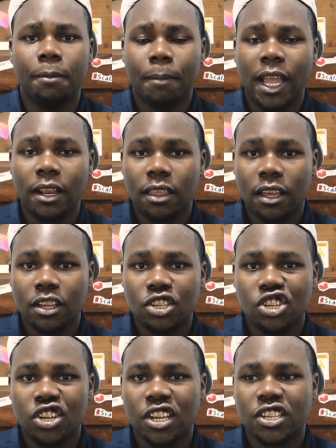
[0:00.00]
the main thing
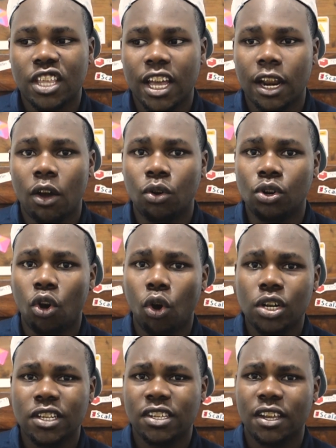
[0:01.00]
is just that on
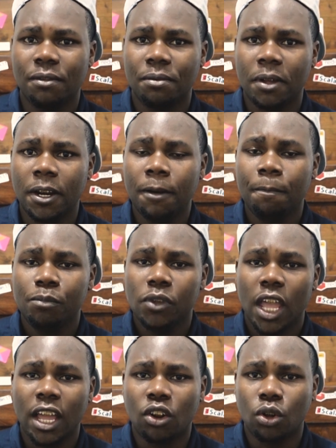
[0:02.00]
Hot 7
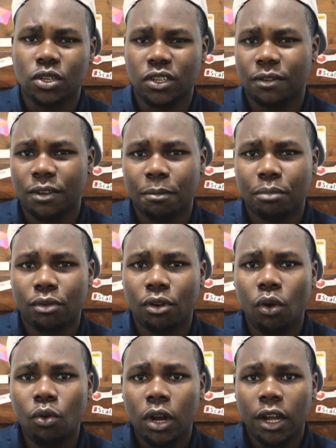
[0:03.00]
and Hot 7
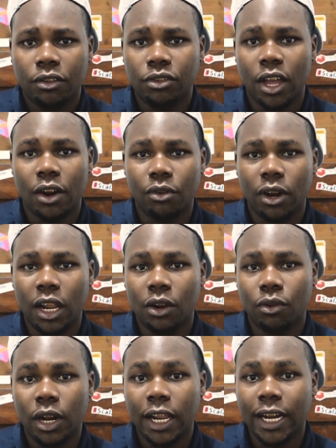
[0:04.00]
Pro, they're
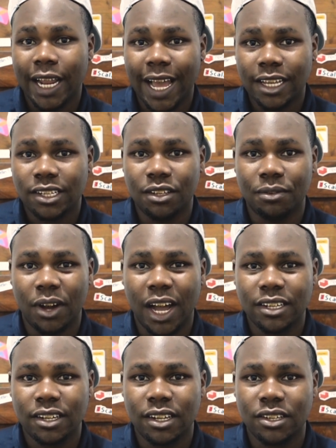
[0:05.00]
really nice
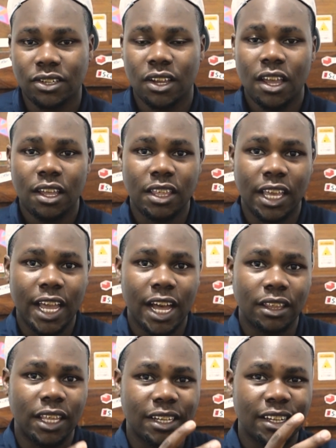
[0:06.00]
devices. They
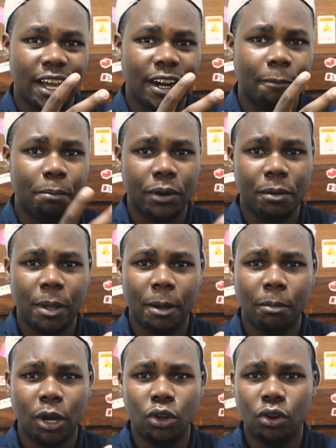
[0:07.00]
got that kind of
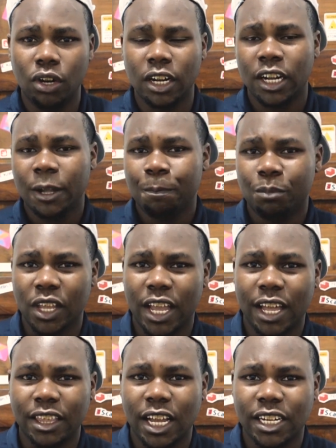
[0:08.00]
premium look, they
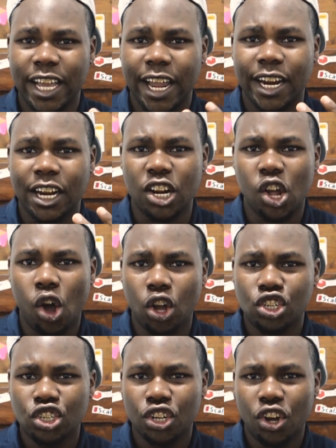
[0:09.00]
got that kind of
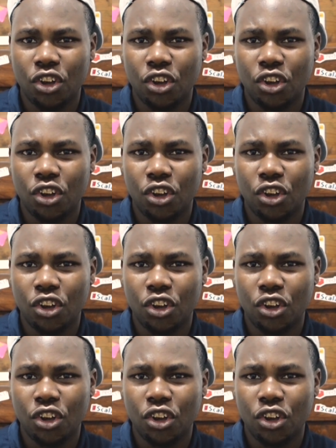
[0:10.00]
notch